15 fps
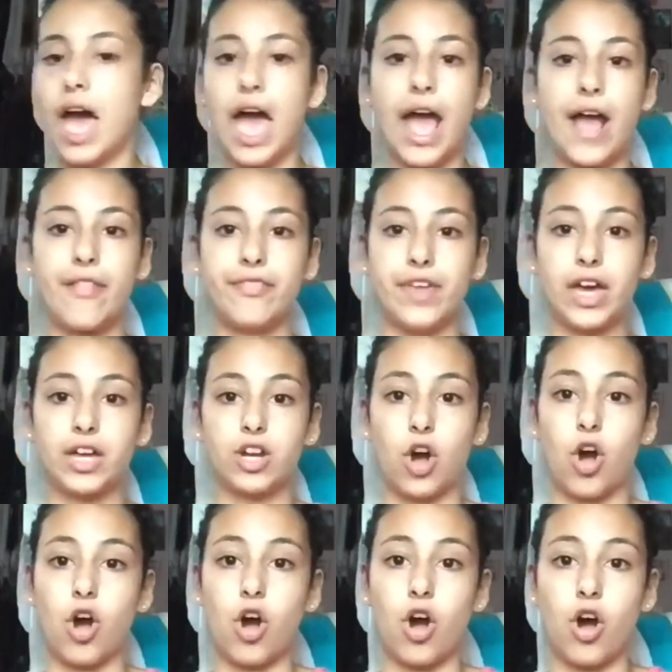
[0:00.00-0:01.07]
And then
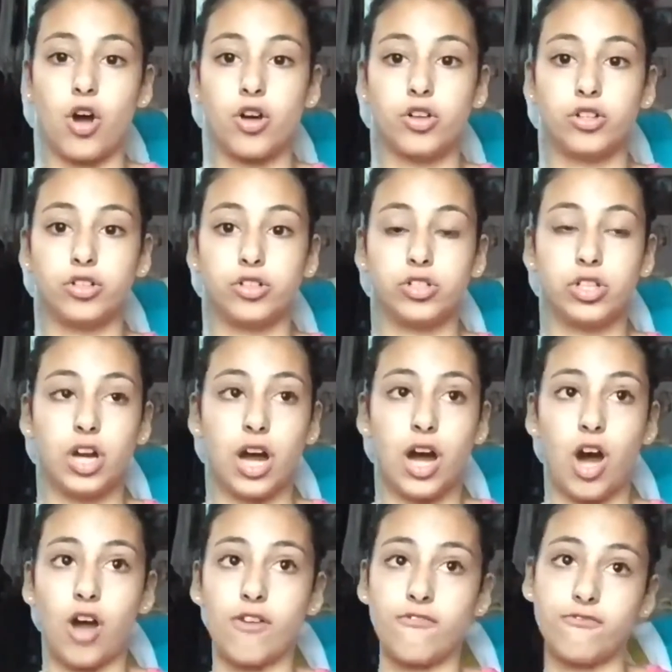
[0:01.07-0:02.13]

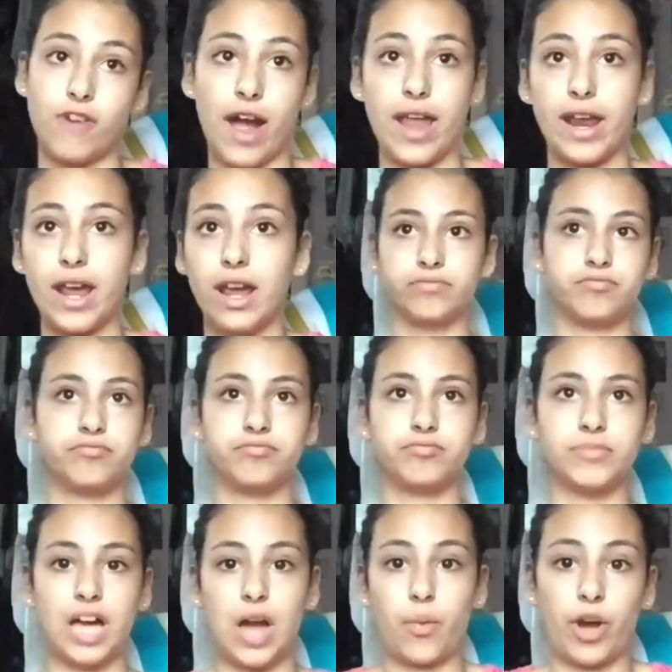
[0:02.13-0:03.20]
on Friday,
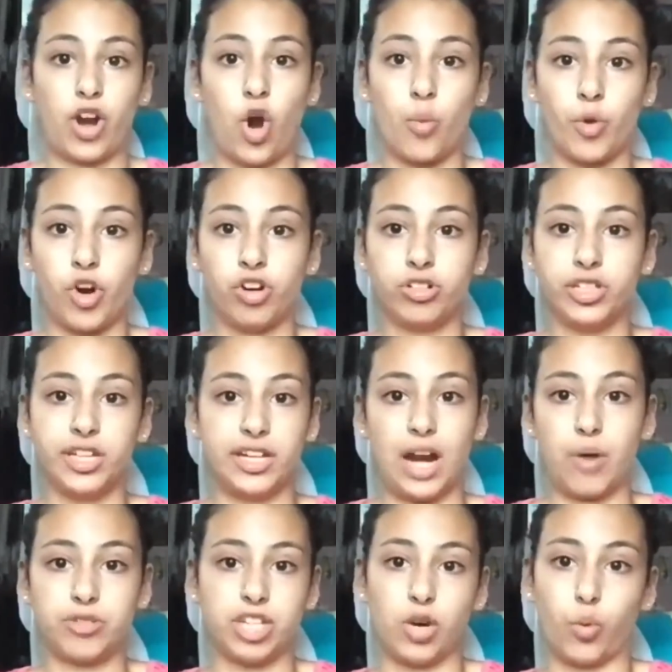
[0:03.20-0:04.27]
I went home early and
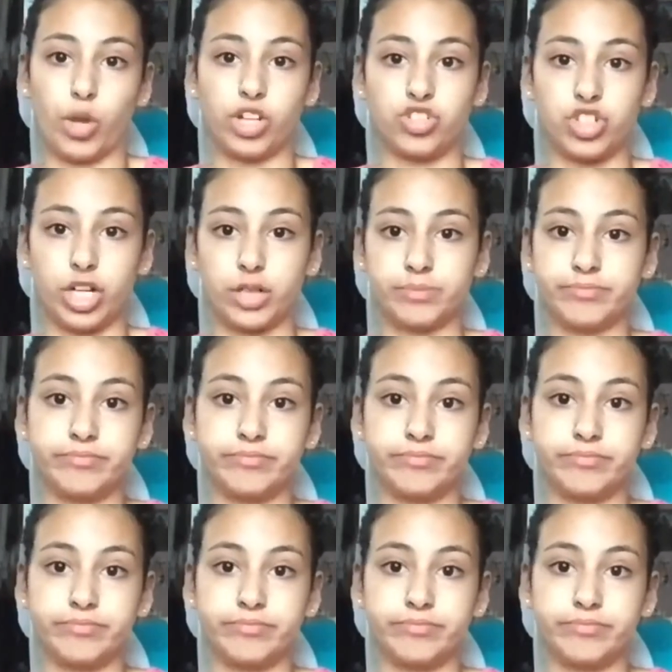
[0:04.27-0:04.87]
I was in a wheelchair.